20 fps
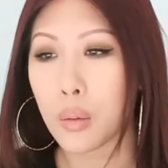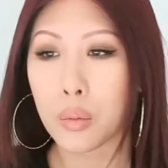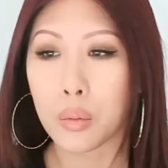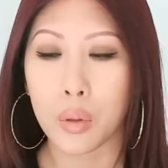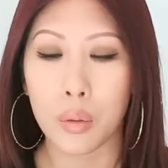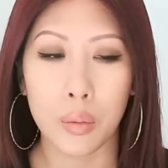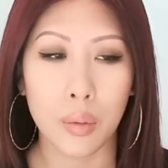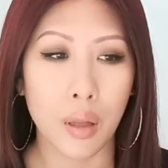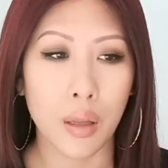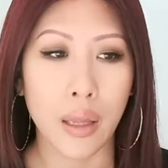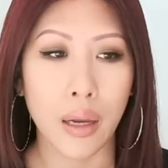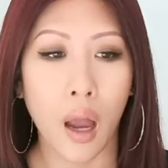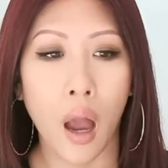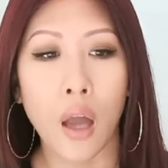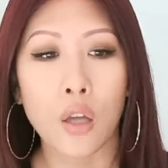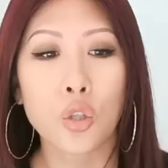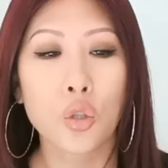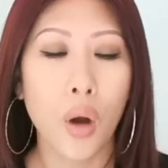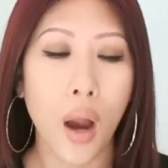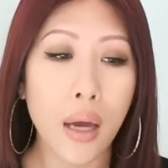blah, blah, blah. Like,
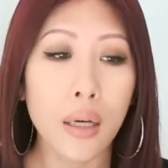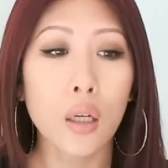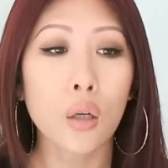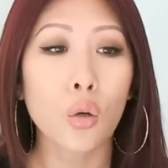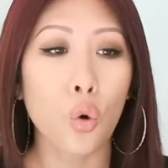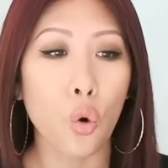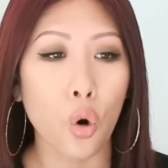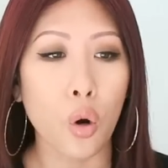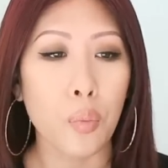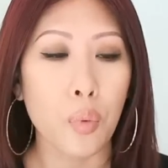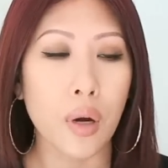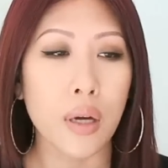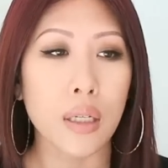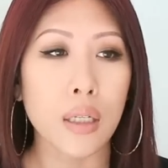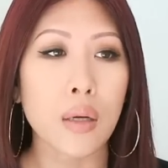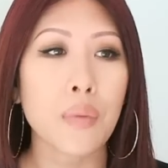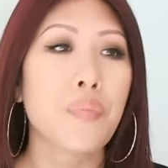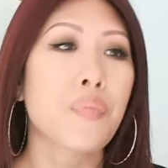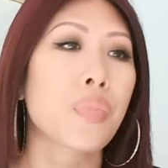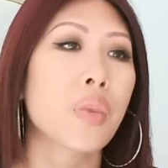I try to incorporate
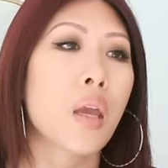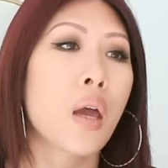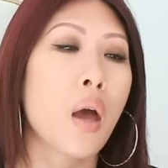it,